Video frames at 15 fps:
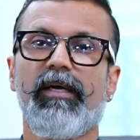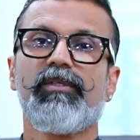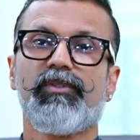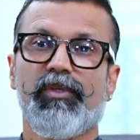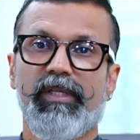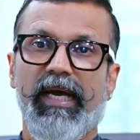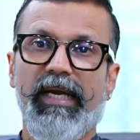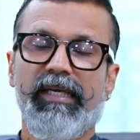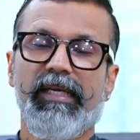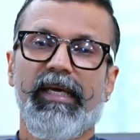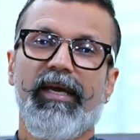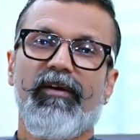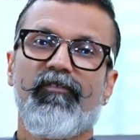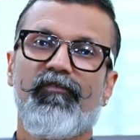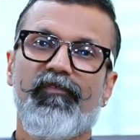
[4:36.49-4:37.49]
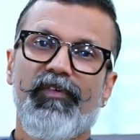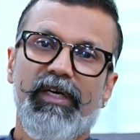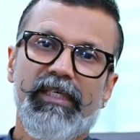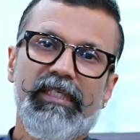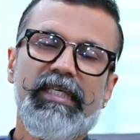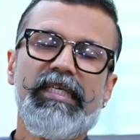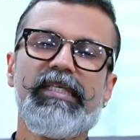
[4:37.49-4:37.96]
so that
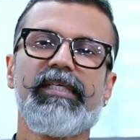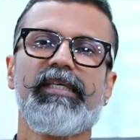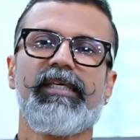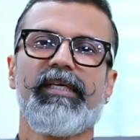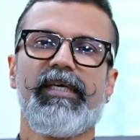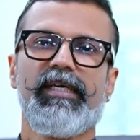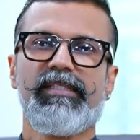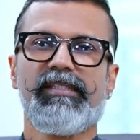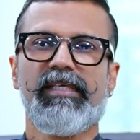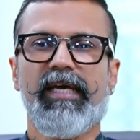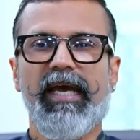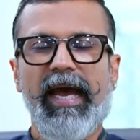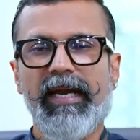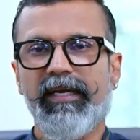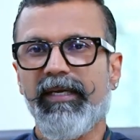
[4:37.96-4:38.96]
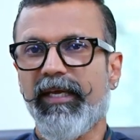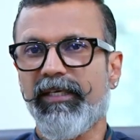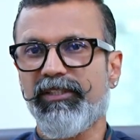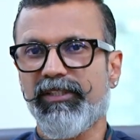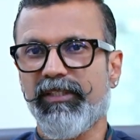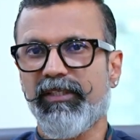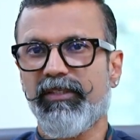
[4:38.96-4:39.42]
fertility is at
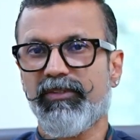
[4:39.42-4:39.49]
danger.